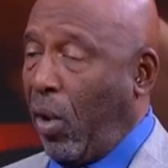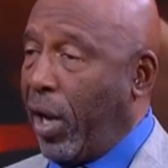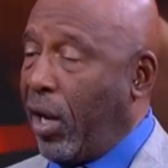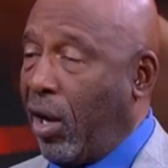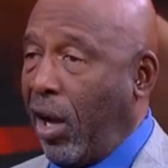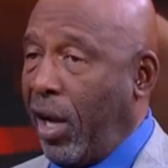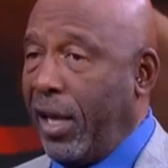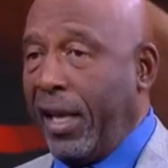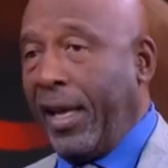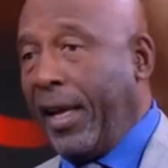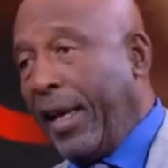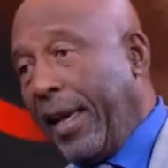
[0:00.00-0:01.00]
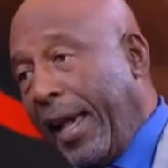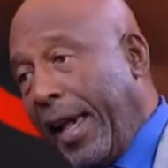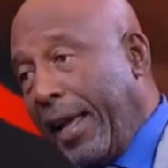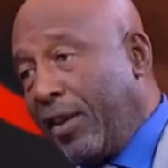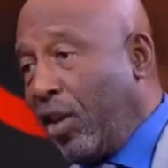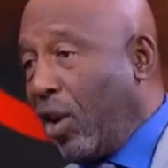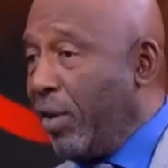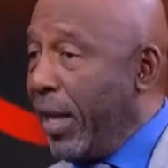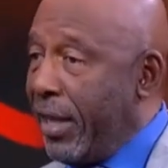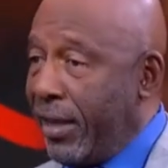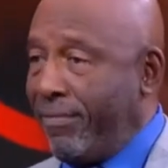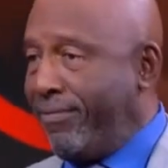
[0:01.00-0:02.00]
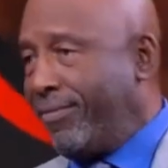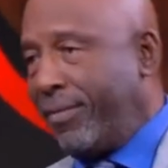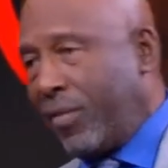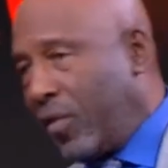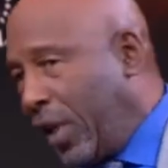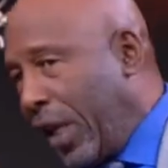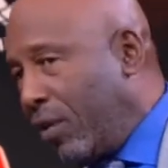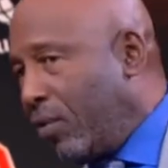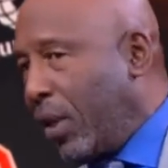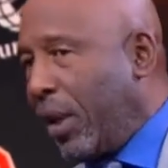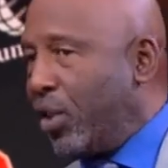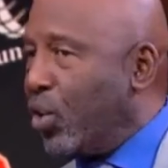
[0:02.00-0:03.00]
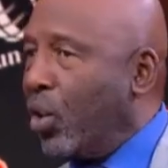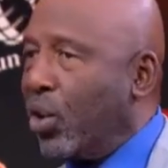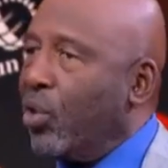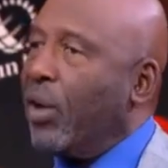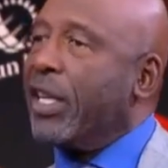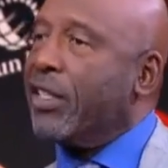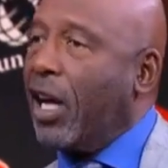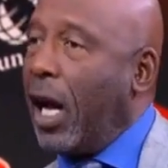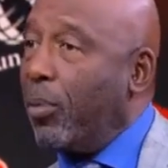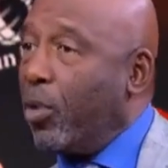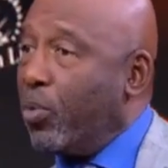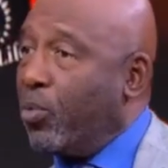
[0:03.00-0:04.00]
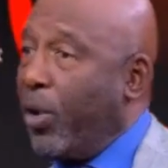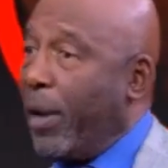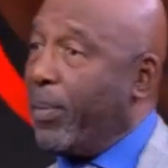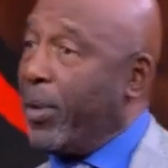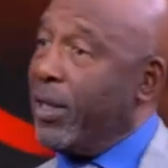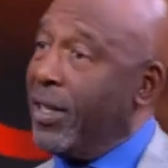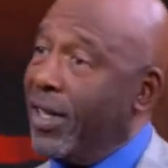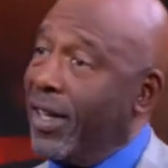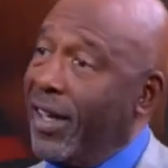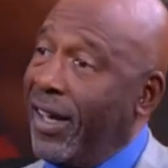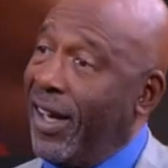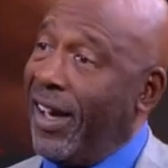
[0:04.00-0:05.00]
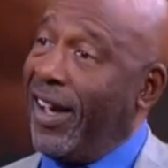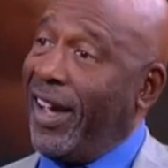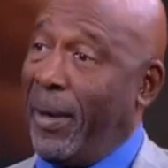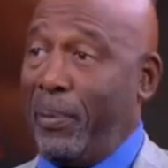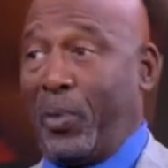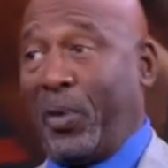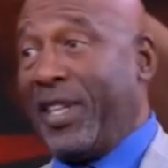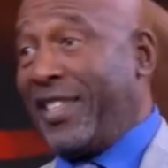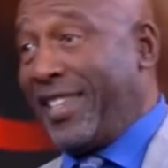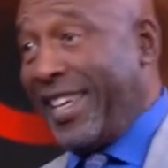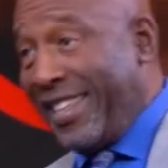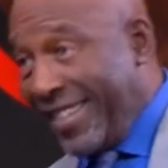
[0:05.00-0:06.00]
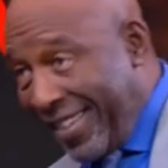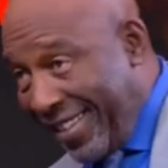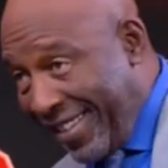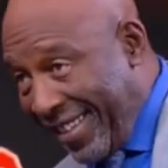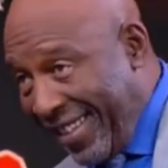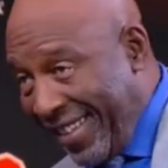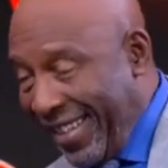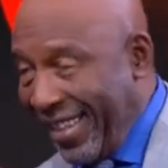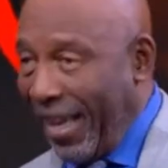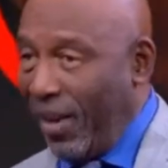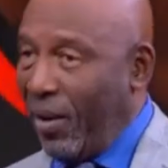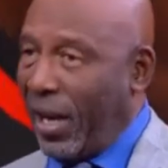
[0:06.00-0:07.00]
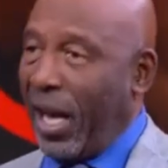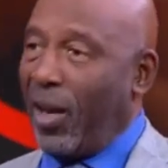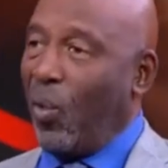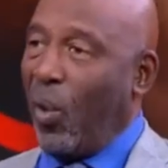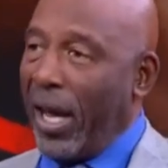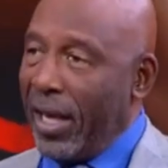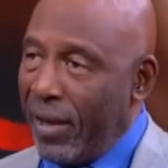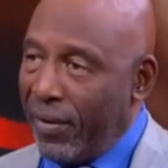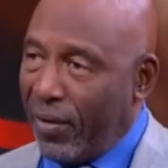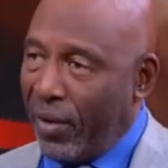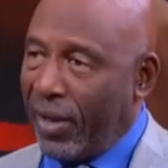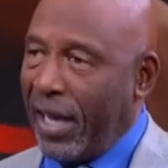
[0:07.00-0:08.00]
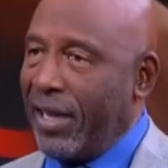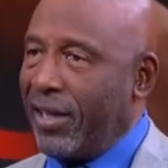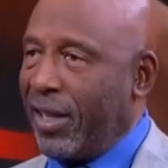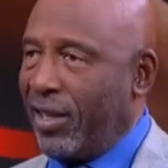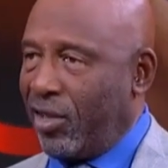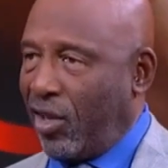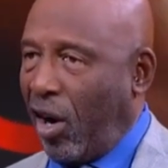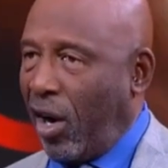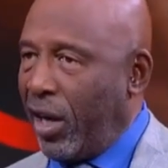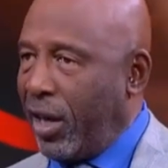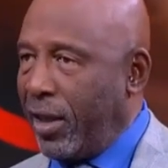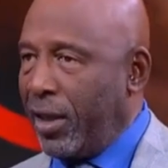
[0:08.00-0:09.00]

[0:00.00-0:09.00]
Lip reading: on. And, you know, they didn't really do a great job of prepping in preseason. They were kind of waiting for things to get started, and